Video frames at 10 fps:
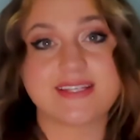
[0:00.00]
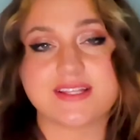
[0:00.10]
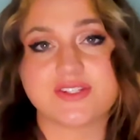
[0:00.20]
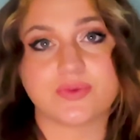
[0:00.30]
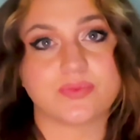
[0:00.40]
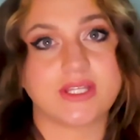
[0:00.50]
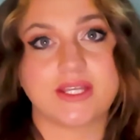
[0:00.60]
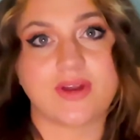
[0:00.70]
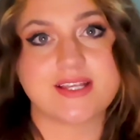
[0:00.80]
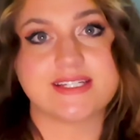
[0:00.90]
answer
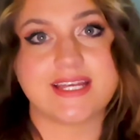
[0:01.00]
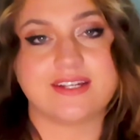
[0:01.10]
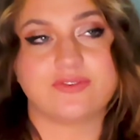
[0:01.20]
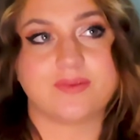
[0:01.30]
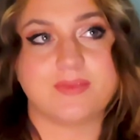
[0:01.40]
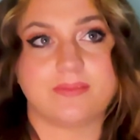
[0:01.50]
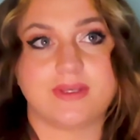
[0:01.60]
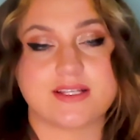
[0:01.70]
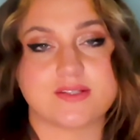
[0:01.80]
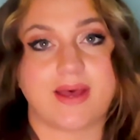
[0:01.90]
really resonated with me
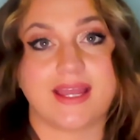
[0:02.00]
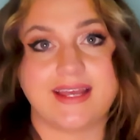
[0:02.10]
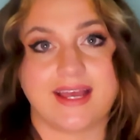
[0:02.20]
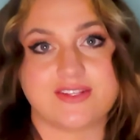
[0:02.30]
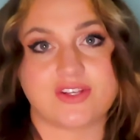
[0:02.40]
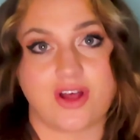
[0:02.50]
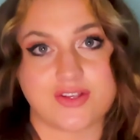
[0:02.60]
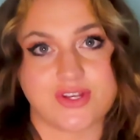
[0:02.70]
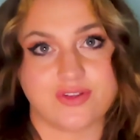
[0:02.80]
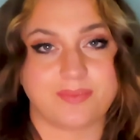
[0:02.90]
because my dad is
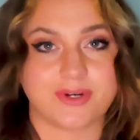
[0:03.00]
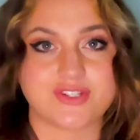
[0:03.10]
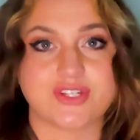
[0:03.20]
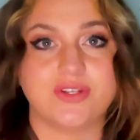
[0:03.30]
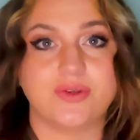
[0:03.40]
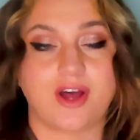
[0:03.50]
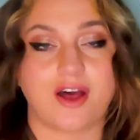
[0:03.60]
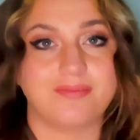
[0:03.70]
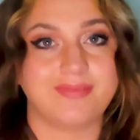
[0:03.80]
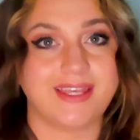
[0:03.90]
also the person who
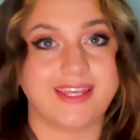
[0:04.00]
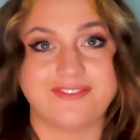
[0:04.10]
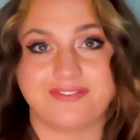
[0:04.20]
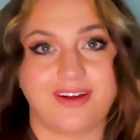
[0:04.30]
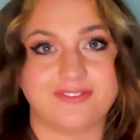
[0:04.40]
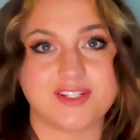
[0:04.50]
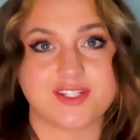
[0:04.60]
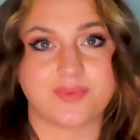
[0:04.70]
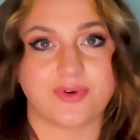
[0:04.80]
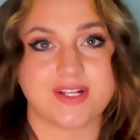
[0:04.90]
got me involved in
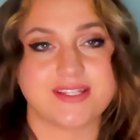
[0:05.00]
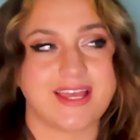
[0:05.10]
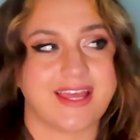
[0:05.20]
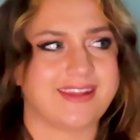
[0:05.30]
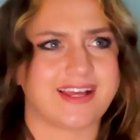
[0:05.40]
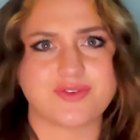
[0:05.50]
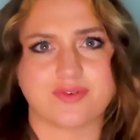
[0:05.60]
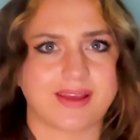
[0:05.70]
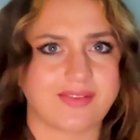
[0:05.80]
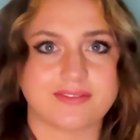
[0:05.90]
sports, and that's
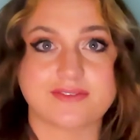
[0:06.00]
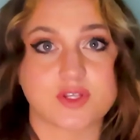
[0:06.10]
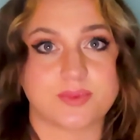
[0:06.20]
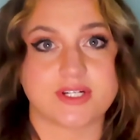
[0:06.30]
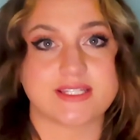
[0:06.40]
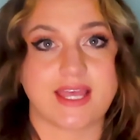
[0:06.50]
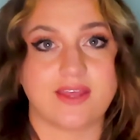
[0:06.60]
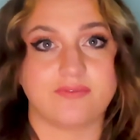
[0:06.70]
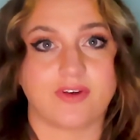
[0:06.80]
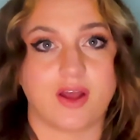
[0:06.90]
where my love of sports
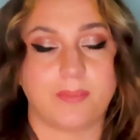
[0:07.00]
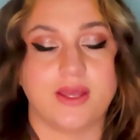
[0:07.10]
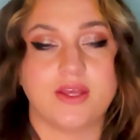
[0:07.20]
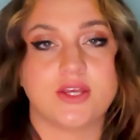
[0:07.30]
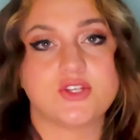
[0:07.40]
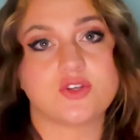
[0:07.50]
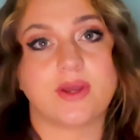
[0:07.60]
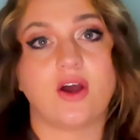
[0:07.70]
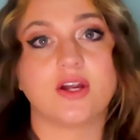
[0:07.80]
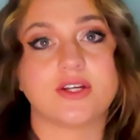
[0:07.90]
came from. So
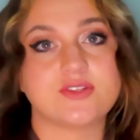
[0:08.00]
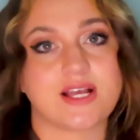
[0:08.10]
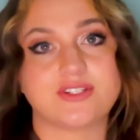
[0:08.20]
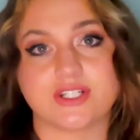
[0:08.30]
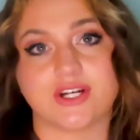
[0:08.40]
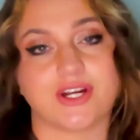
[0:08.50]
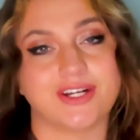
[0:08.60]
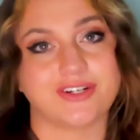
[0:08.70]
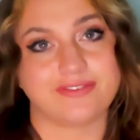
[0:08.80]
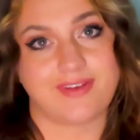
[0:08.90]
my heart goes out to her
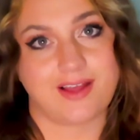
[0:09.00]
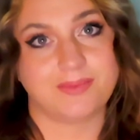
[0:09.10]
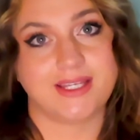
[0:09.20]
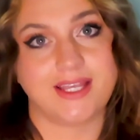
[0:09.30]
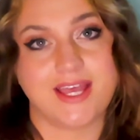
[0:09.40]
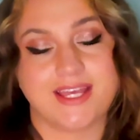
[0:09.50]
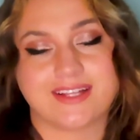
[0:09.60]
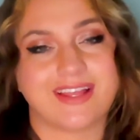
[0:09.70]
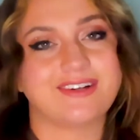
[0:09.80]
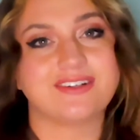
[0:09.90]
and her family.
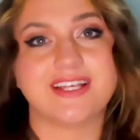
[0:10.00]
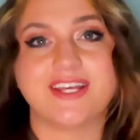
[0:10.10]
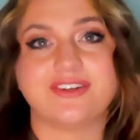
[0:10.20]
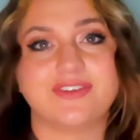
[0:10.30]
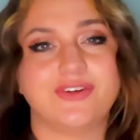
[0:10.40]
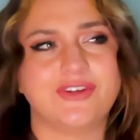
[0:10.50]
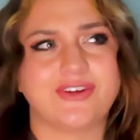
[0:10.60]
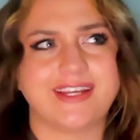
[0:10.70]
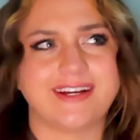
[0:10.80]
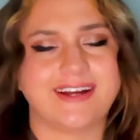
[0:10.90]
Later in the interview, you'll
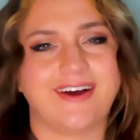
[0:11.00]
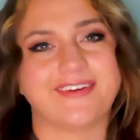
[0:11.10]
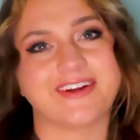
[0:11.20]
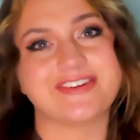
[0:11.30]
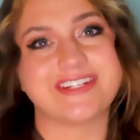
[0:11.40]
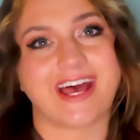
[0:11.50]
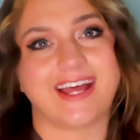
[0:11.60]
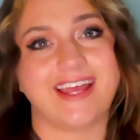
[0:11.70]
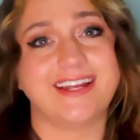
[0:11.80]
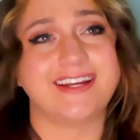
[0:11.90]
hear how her
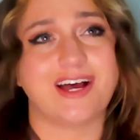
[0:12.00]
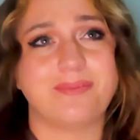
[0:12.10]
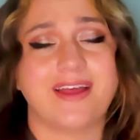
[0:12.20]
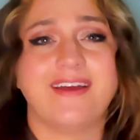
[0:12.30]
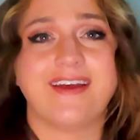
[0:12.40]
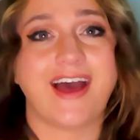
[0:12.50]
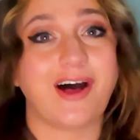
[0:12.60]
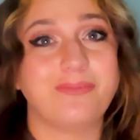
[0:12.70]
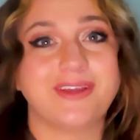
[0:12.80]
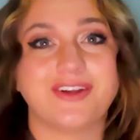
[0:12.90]
dad ended up
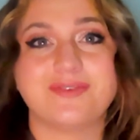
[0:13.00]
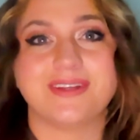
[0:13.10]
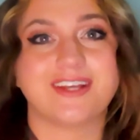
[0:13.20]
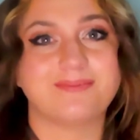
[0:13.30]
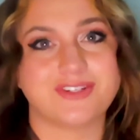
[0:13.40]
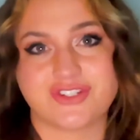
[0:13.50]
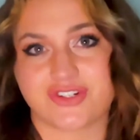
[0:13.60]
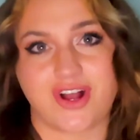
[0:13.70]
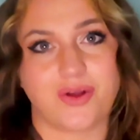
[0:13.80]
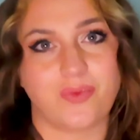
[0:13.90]
helping her become the
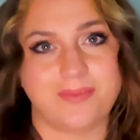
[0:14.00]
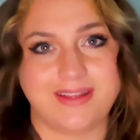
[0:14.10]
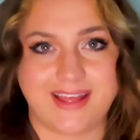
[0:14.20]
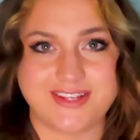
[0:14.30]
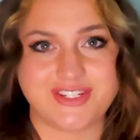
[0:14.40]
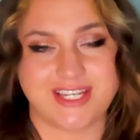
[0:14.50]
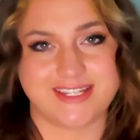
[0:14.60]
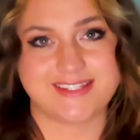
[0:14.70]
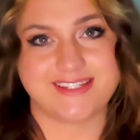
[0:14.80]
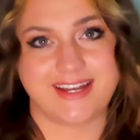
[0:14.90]
strong woman that she
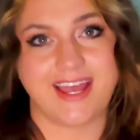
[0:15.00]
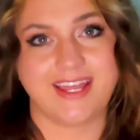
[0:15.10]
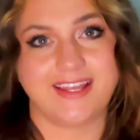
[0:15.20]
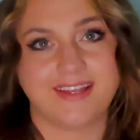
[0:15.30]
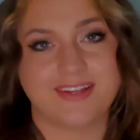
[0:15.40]
is today.